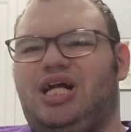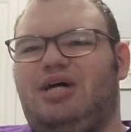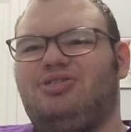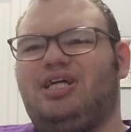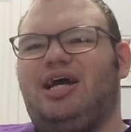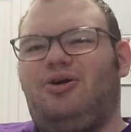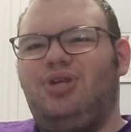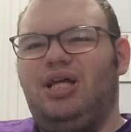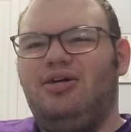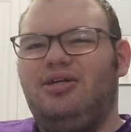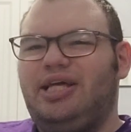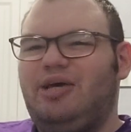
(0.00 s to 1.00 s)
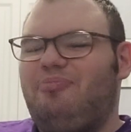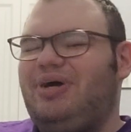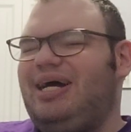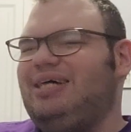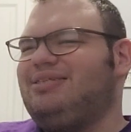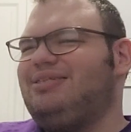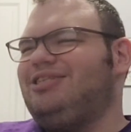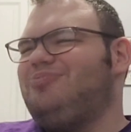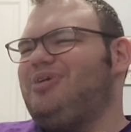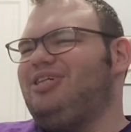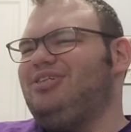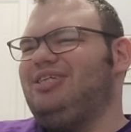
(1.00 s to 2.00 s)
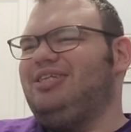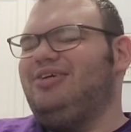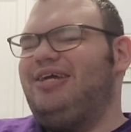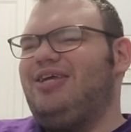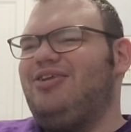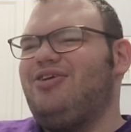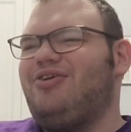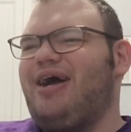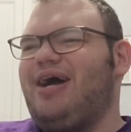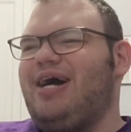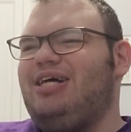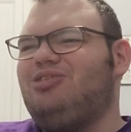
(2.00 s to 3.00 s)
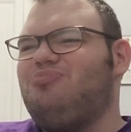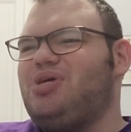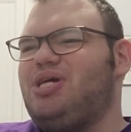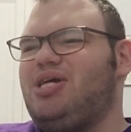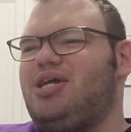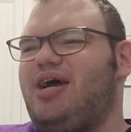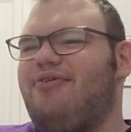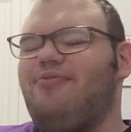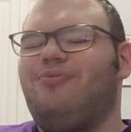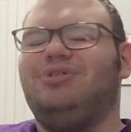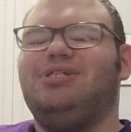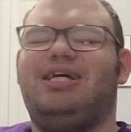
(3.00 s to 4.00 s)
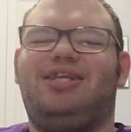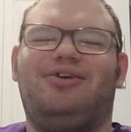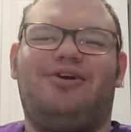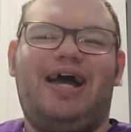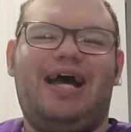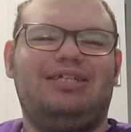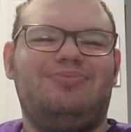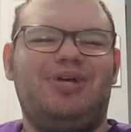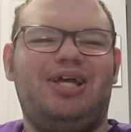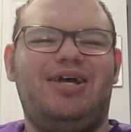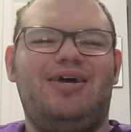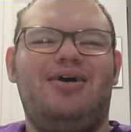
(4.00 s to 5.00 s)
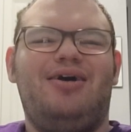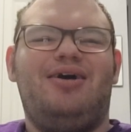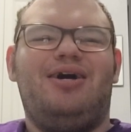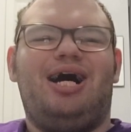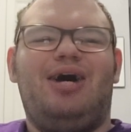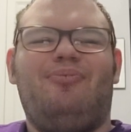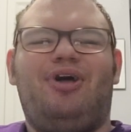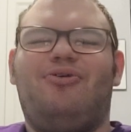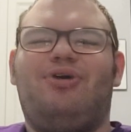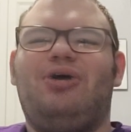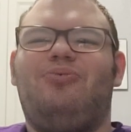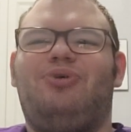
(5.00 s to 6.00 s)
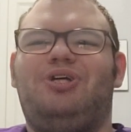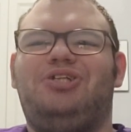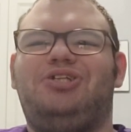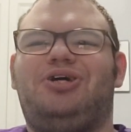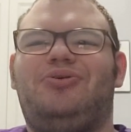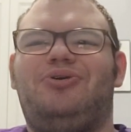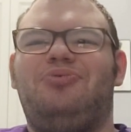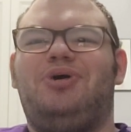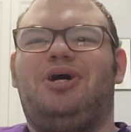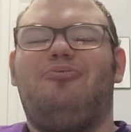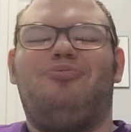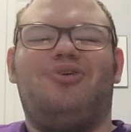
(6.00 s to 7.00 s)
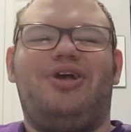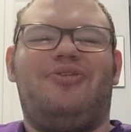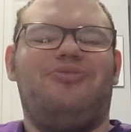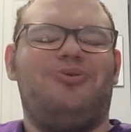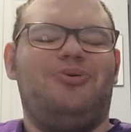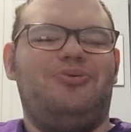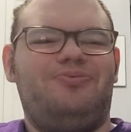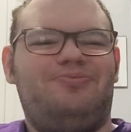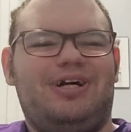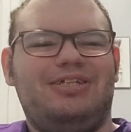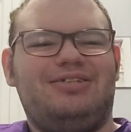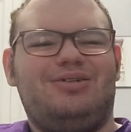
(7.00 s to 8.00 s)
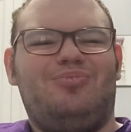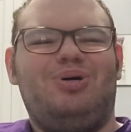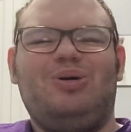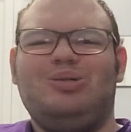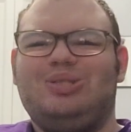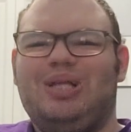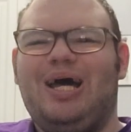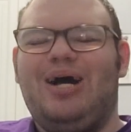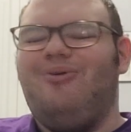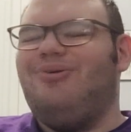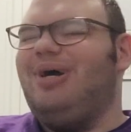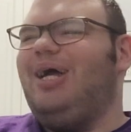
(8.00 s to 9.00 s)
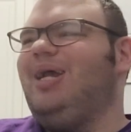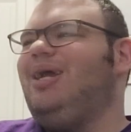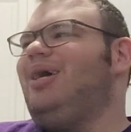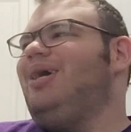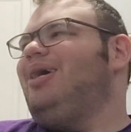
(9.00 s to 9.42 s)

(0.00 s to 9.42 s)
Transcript: I was like, how are they gonna get past this? Because, like, they're getting their ass beat. Everyone's getting their ass beat. I'm like, okay, well, Ichigo, you gotta break through and find something else now, right?